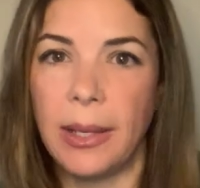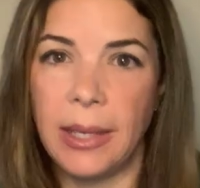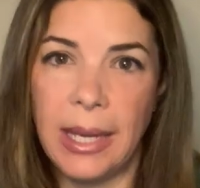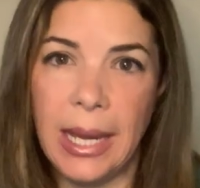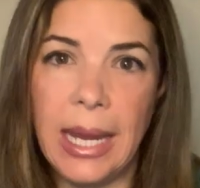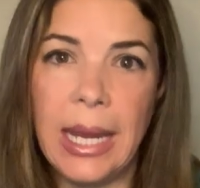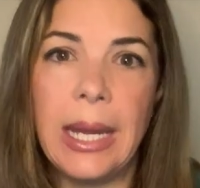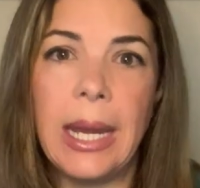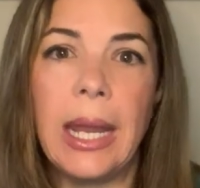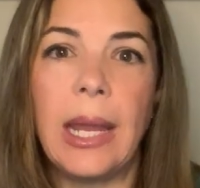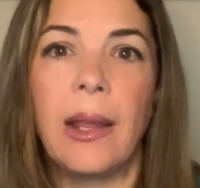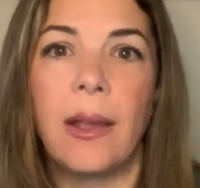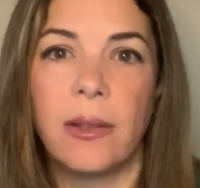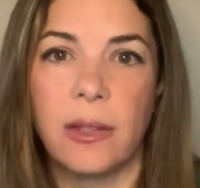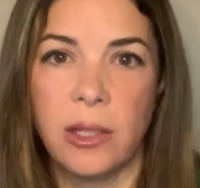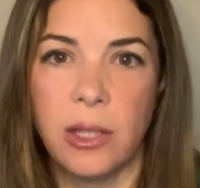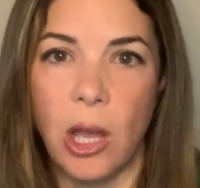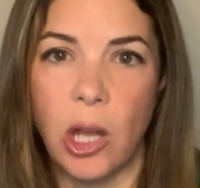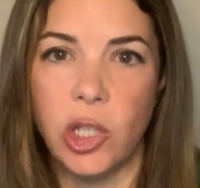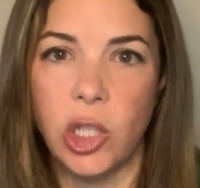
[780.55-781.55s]
needing
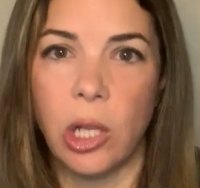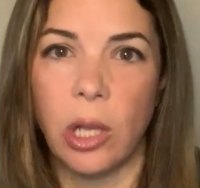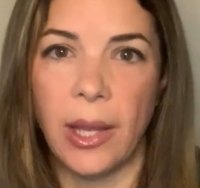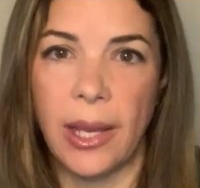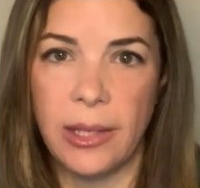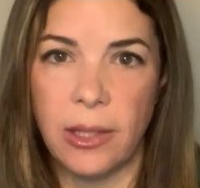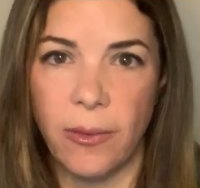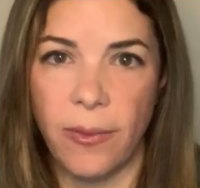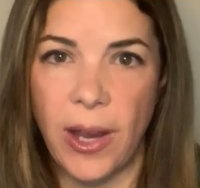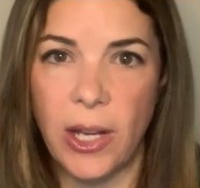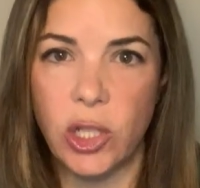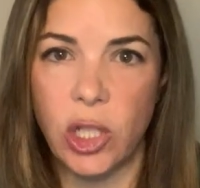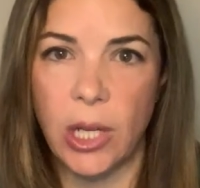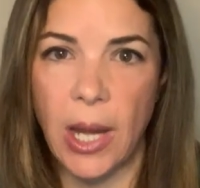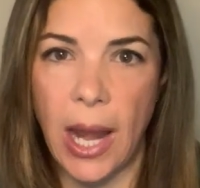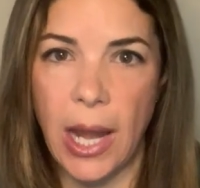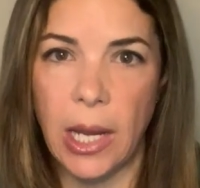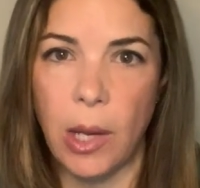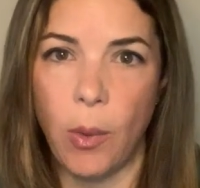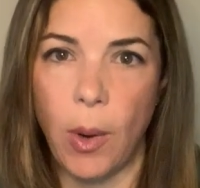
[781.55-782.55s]
surgical intervention
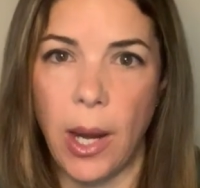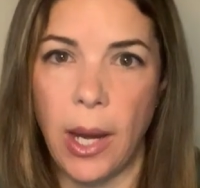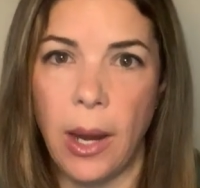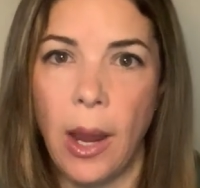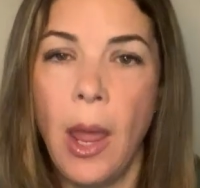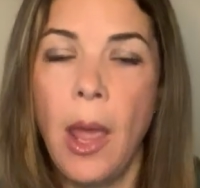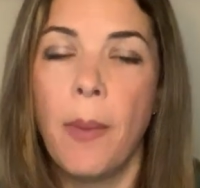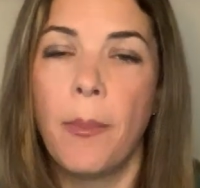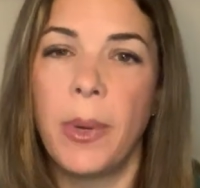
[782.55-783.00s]
anyway.